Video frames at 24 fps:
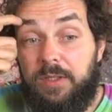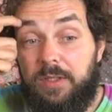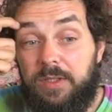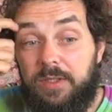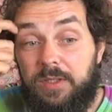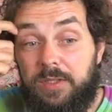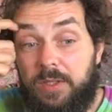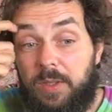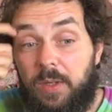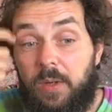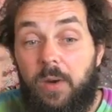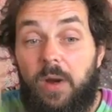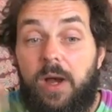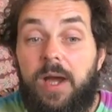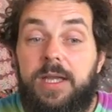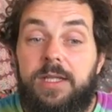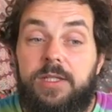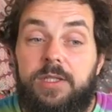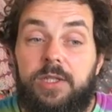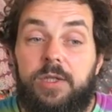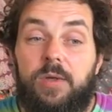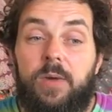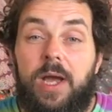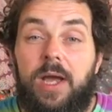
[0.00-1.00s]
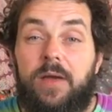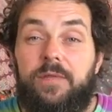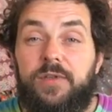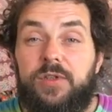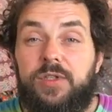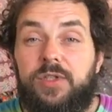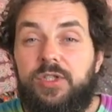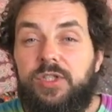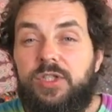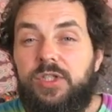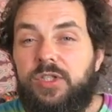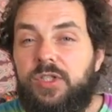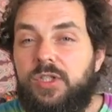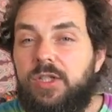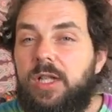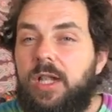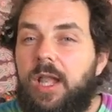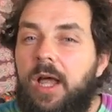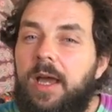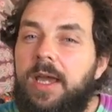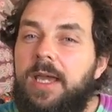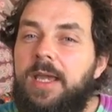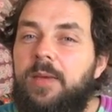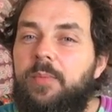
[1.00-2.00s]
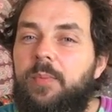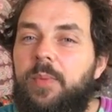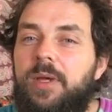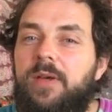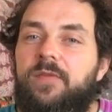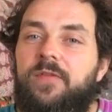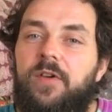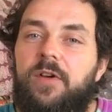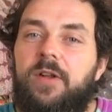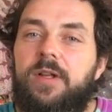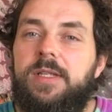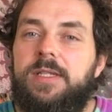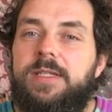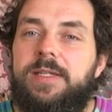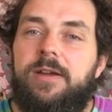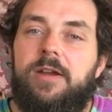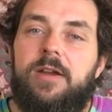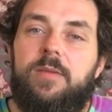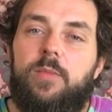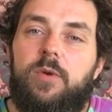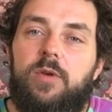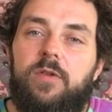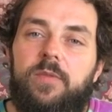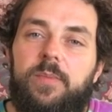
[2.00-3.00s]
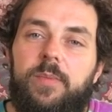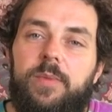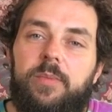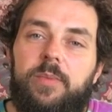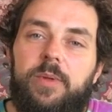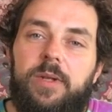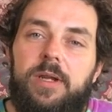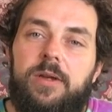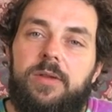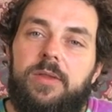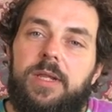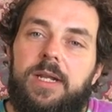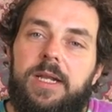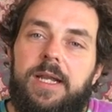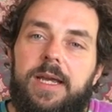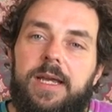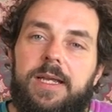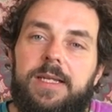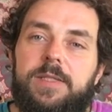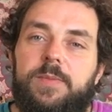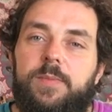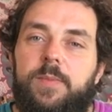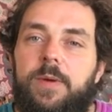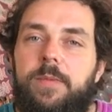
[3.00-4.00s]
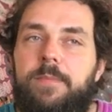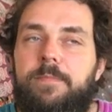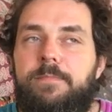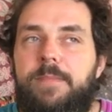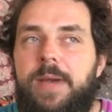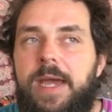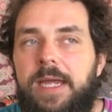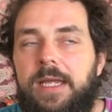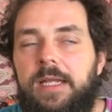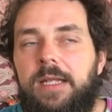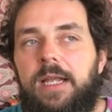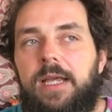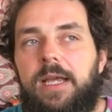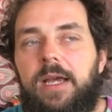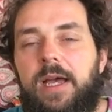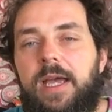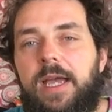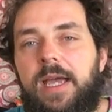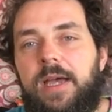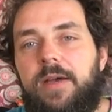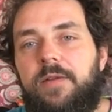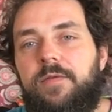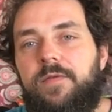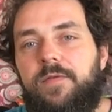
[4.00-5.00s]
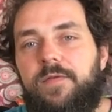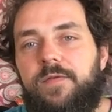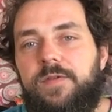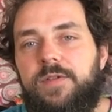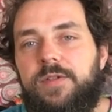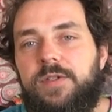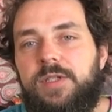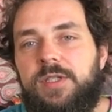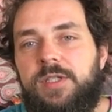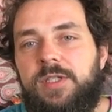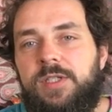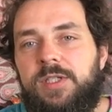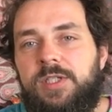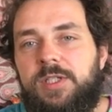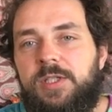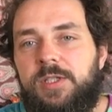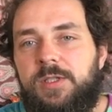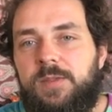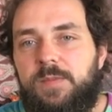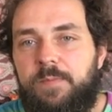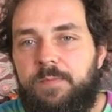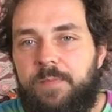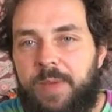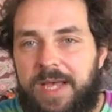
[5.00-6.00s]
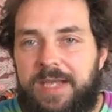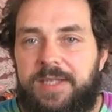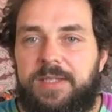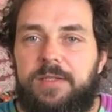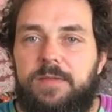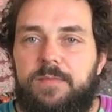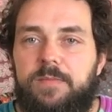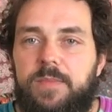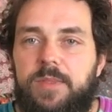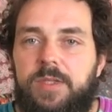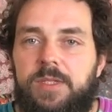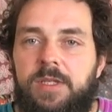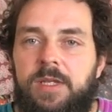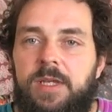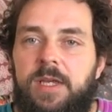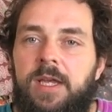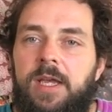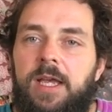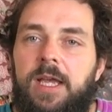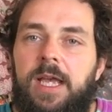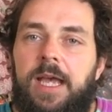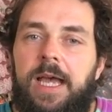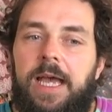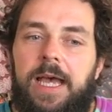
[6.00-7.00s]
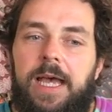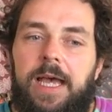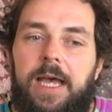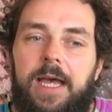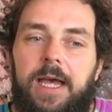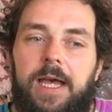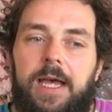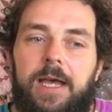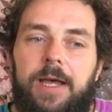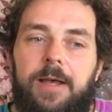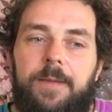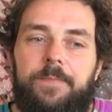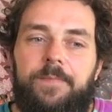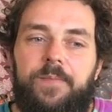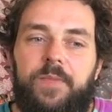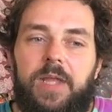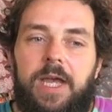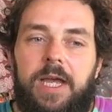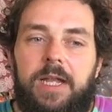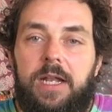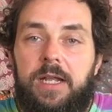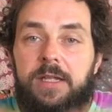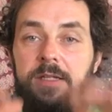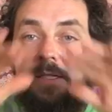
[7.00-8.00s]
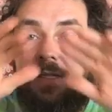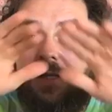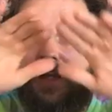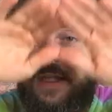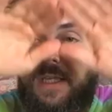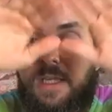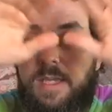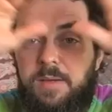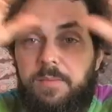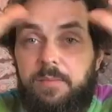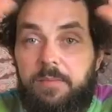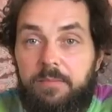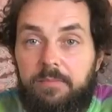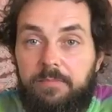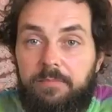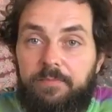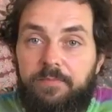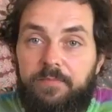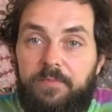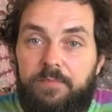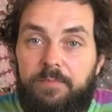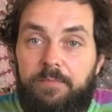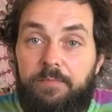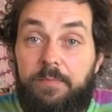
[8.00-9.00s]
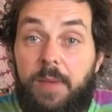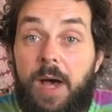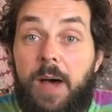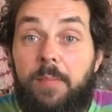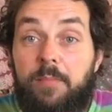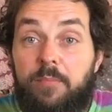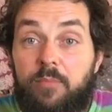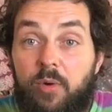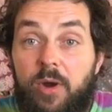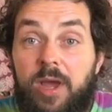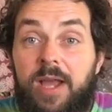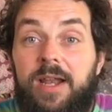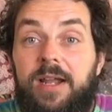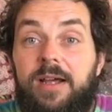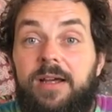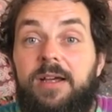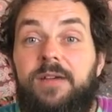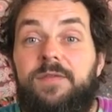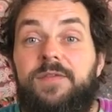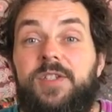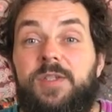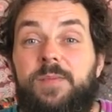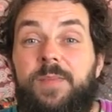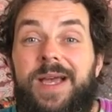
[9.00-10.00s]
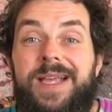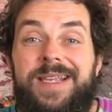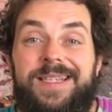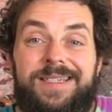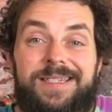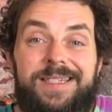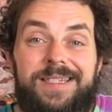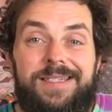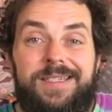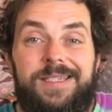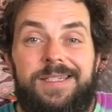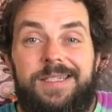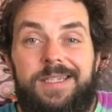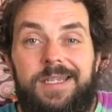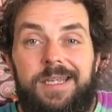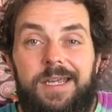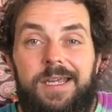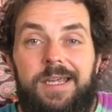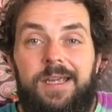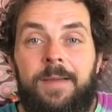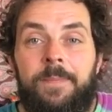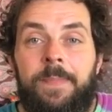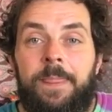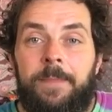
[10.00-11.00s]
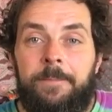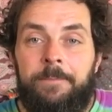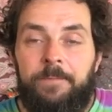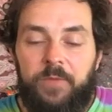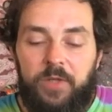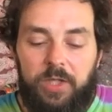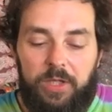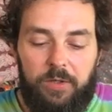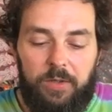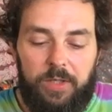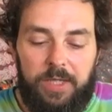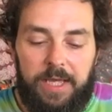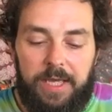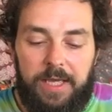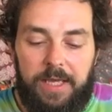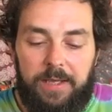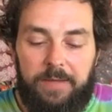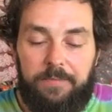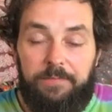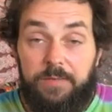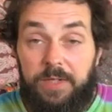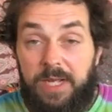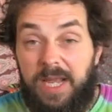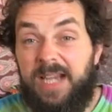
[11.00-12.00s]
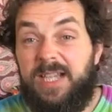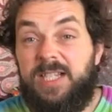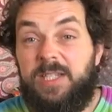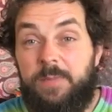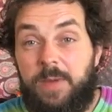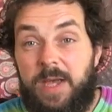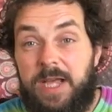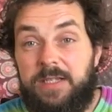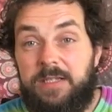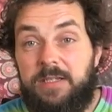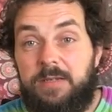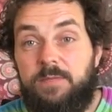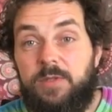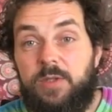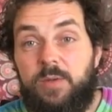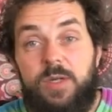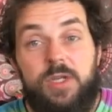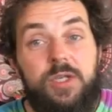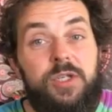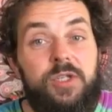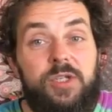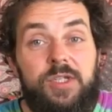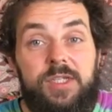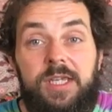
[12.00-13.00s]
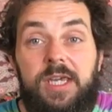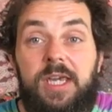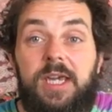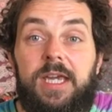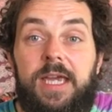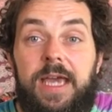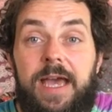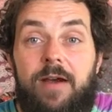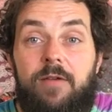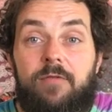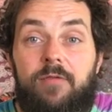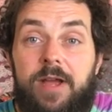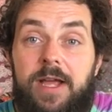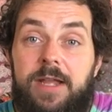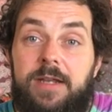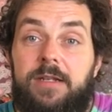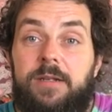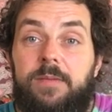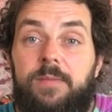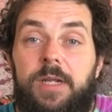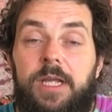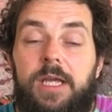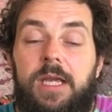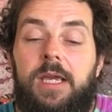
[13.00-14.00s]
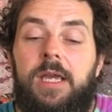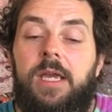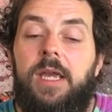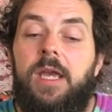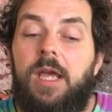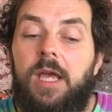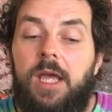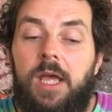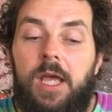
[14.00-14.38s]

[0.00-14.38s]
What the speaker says: so I do have a slight bit of voluntary movement below the legs, but mainly I have spasms, and under the umbrella of spasticity you get leg spasms, which just kick out randomly,